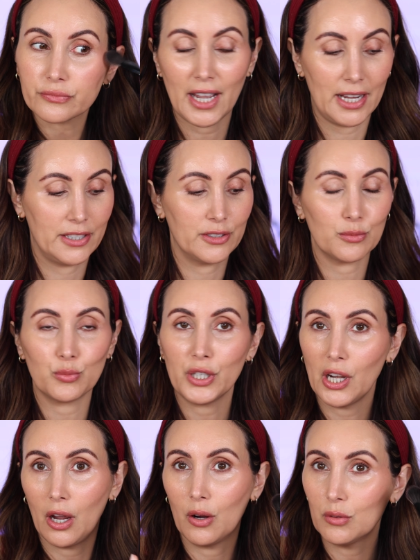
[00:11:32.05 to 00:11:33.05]
And we
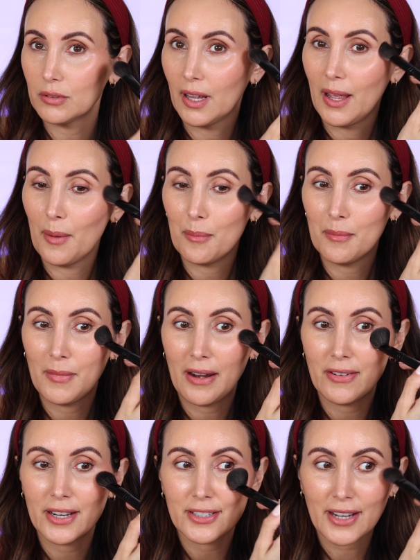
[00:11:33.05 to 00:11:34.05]
know
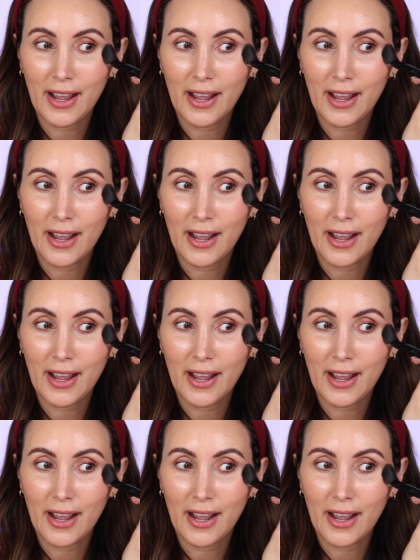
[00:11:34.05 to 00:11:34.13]
Merit